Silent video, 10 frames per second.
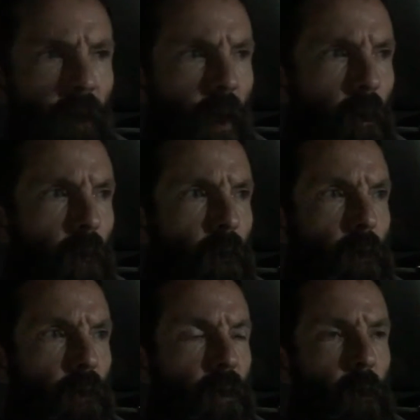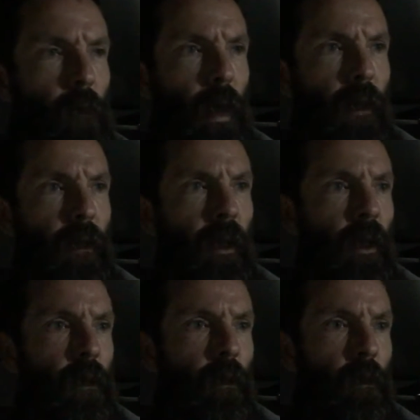if I would have told someone back
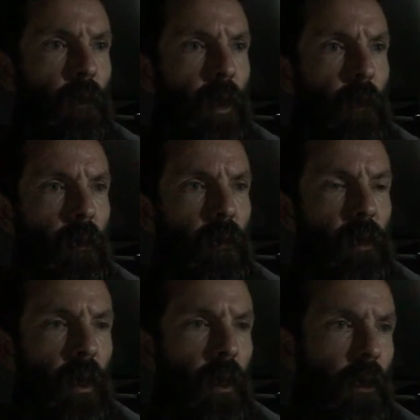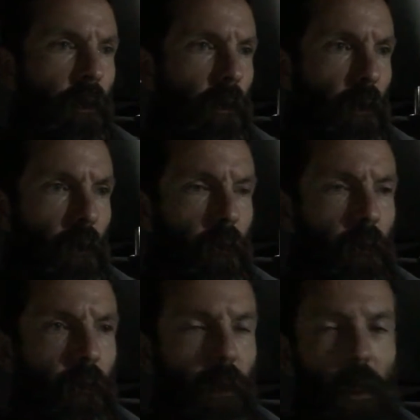then, you know, they would have said, you know,
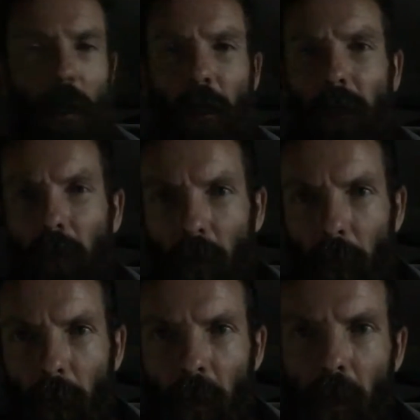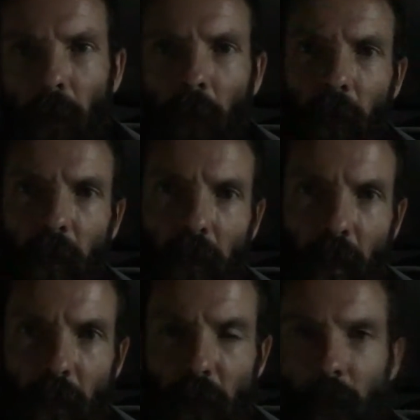he needs therapy or
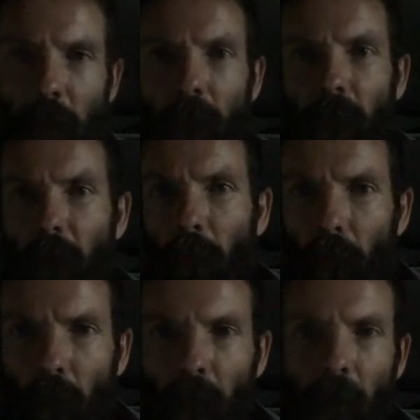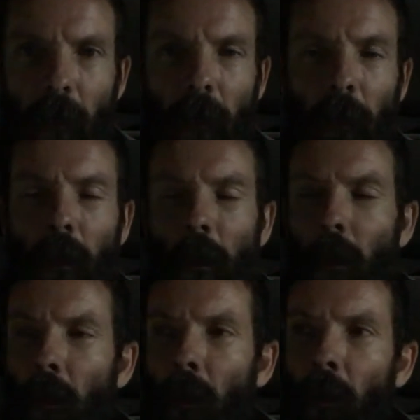medications or something wrong with him.
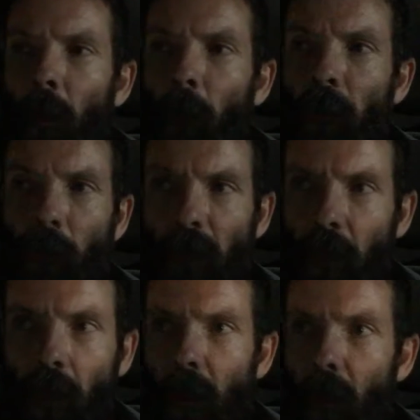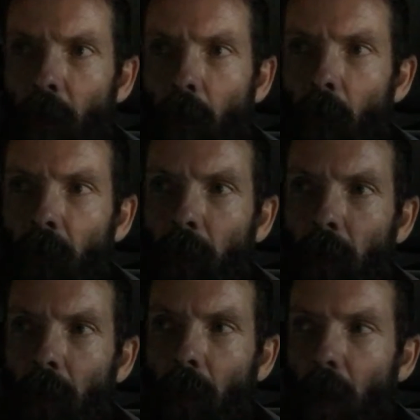But there wasn't anything wrong with
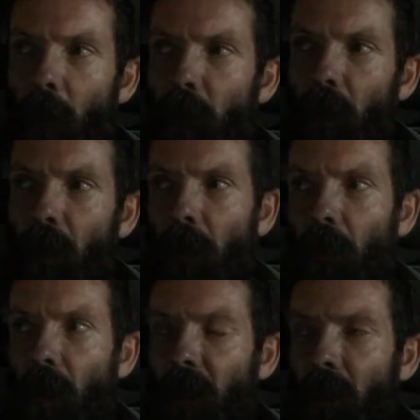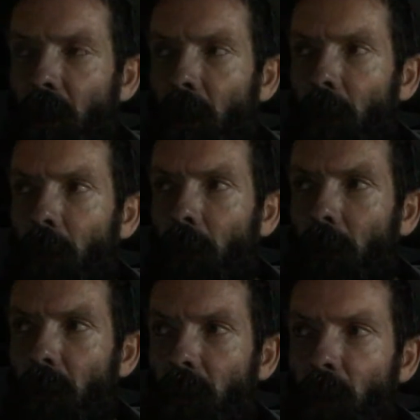me. I was recognizing
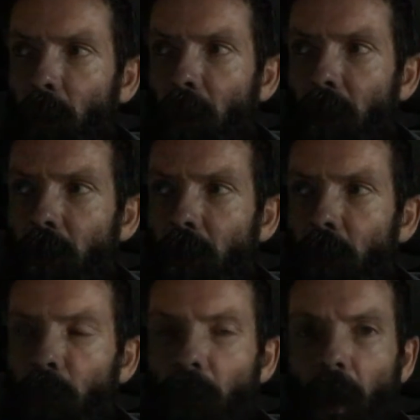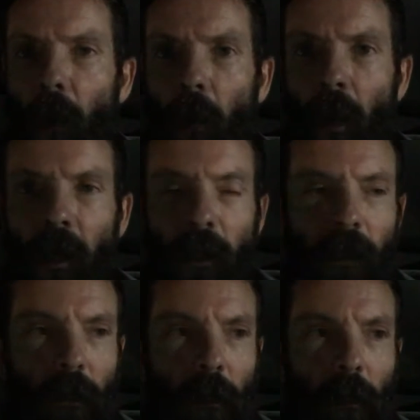the deeper essence of who I
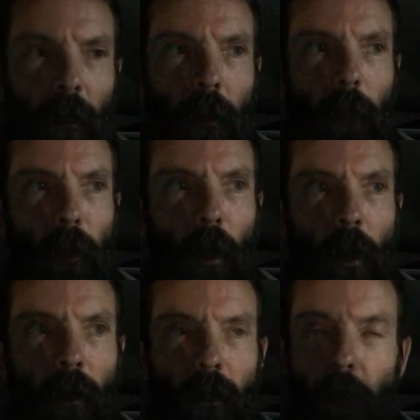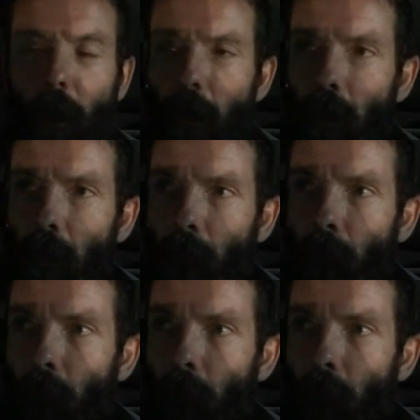was beyond this body,